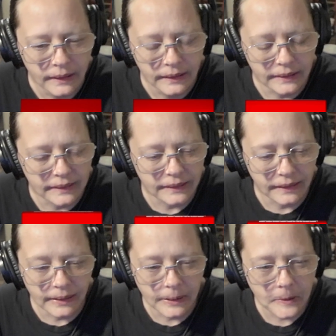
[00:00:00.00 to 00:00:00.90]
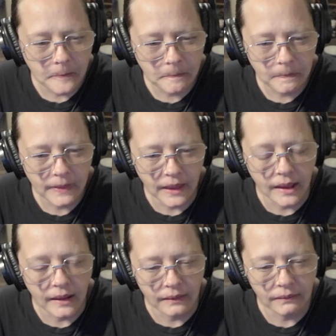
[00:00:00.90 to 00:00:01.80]
Let's see.
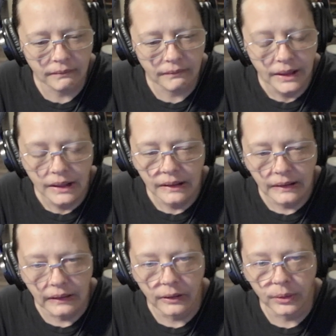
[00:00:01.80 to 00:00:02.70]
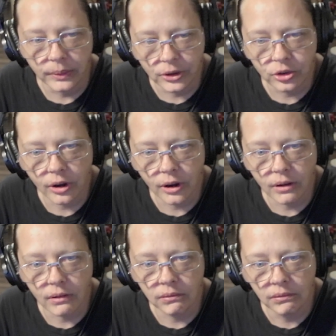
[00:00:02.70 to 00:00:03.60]
Yeah, I need a new
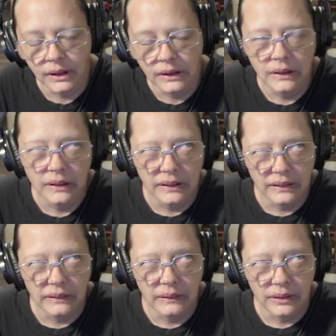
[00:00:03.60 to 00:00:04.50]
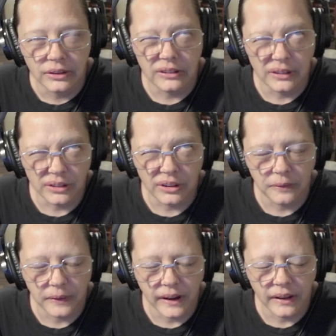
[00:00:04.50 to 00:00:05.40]
intro. Still trying to
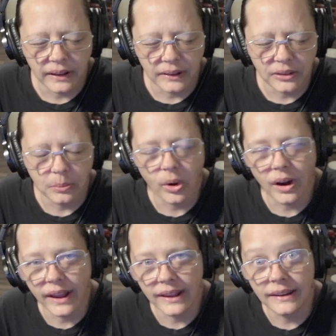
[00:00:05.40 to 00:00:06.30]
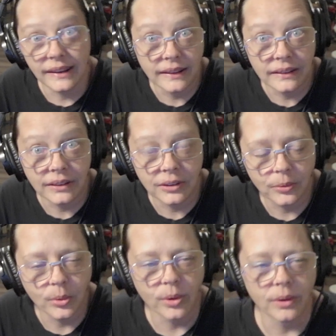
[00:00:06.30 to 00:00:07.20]
figure out, get some more ideas
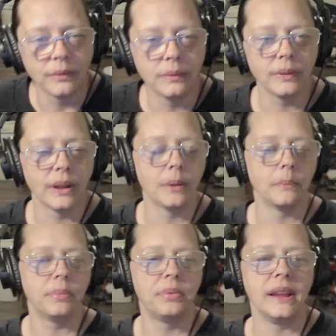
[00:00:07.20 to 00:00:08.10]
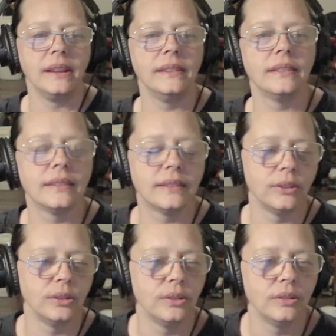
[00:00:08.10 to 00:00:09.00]
for things
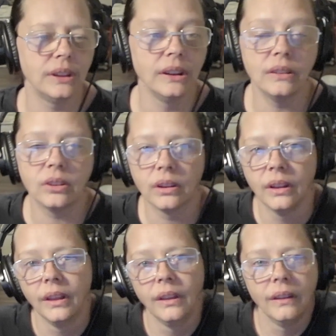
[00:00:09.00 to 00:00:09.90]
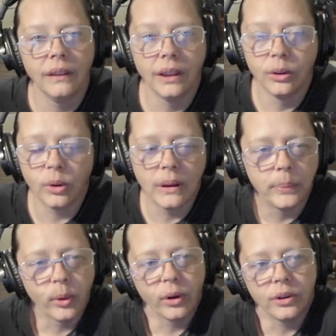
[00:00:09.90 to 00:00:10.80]
to teach in
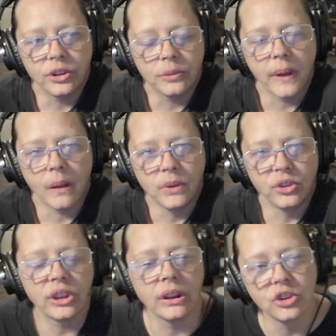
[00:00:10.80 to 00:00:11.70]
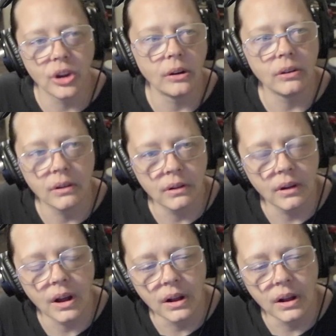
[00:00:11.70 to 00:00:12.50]
Reaper or just about music in general.